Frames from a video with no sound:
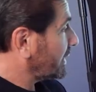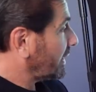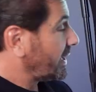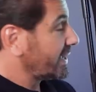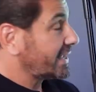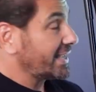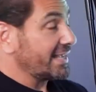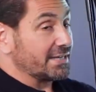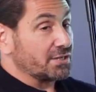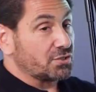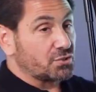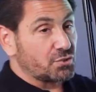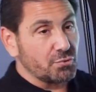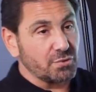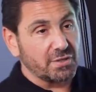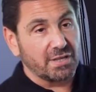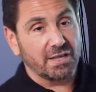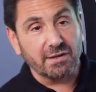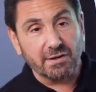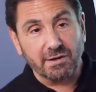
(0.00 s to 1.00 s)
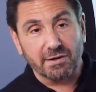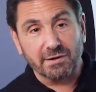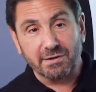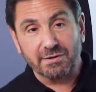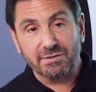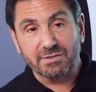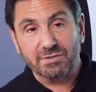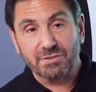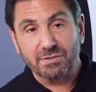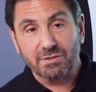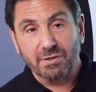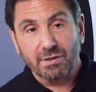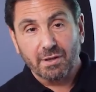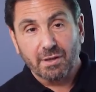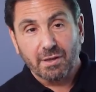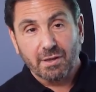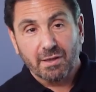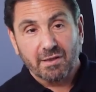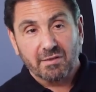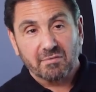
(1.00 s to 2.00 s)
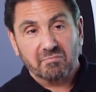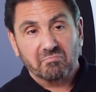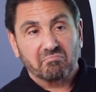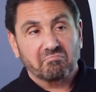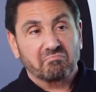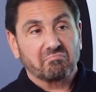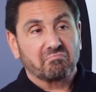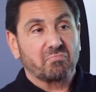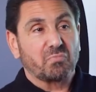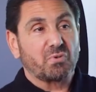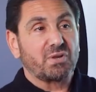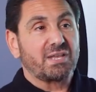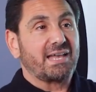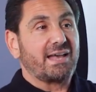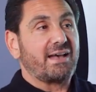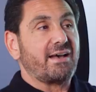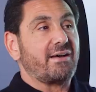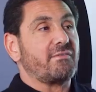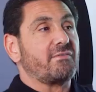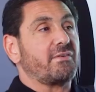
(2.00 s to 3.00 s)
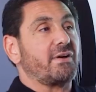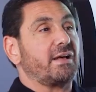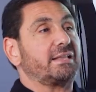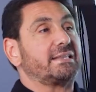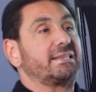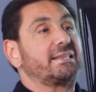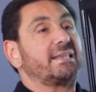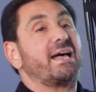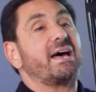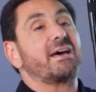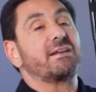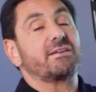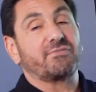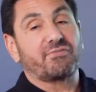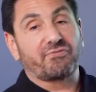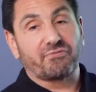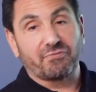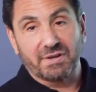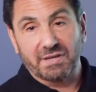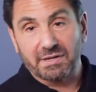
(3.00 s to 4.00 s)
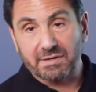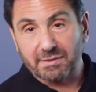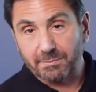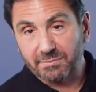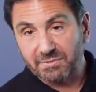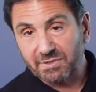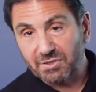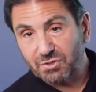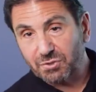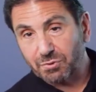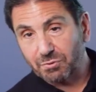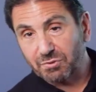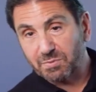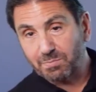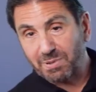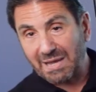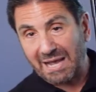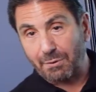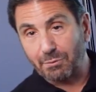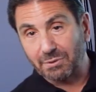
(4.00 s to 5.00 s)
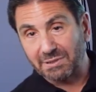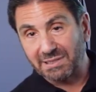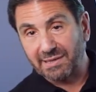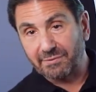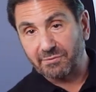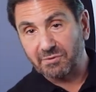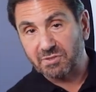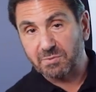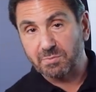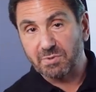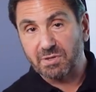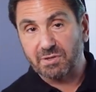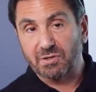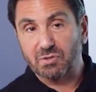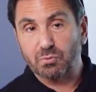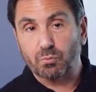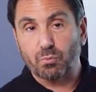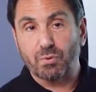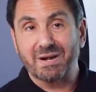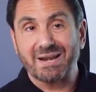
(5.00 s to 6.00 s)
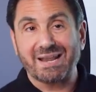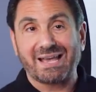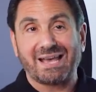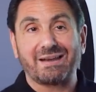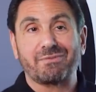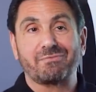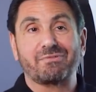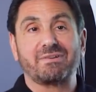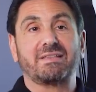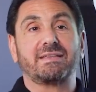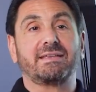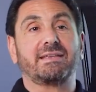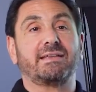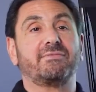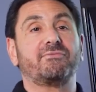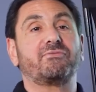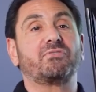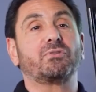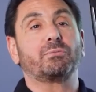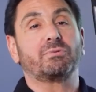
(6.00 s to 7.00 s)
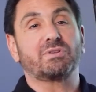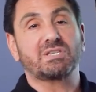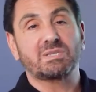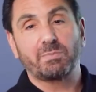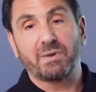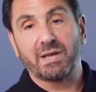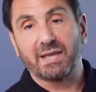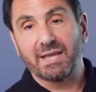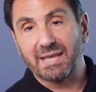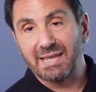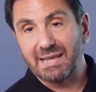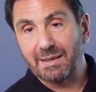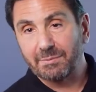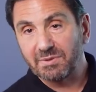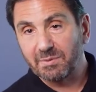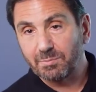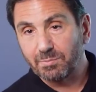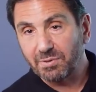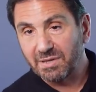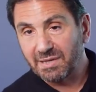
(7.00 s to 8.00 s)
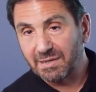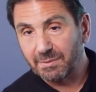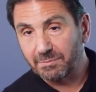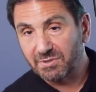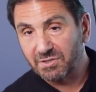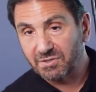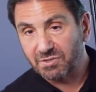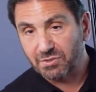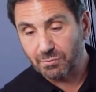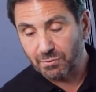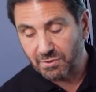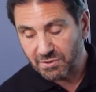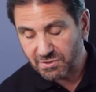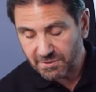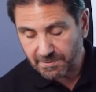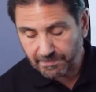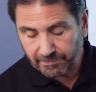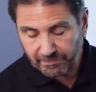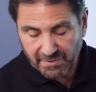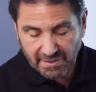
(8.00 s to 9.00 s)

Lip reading: Again, at 2 gigahertz, we have a lot of freedom to choose power levels because we're not really influenced by AM to PM distortion.